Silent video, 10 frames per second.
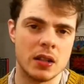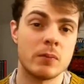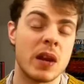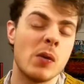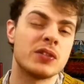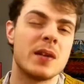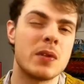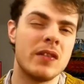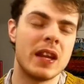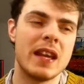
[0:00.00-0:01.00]
But I will say
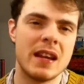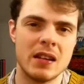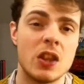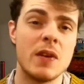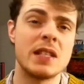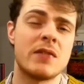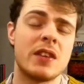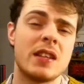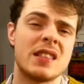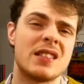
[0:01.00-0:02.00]
briefly here, the reason for
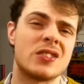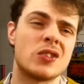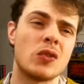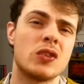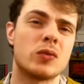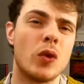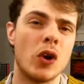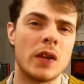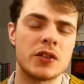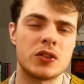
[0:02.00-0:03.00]
this is that Sonya's role
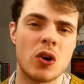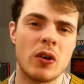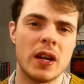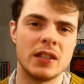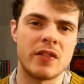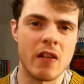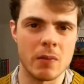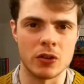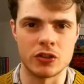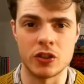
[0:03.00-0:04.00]
in the story is very
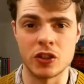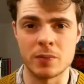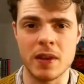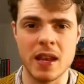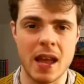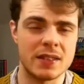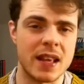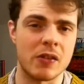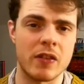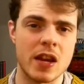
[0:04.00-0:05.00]
much to just be a
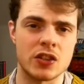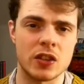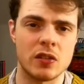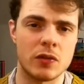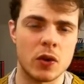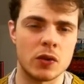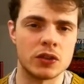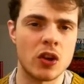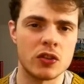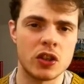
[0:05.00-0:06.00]
salvation for
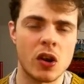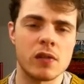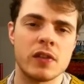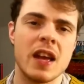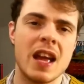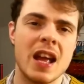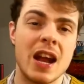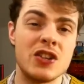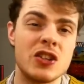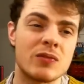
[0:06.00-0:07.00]
Raskolnikov, and
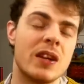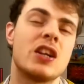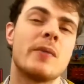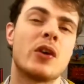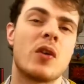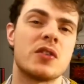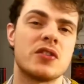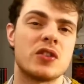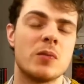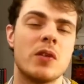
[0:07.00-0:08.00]
she doesn't really come across as
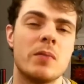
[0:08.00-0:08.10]
someone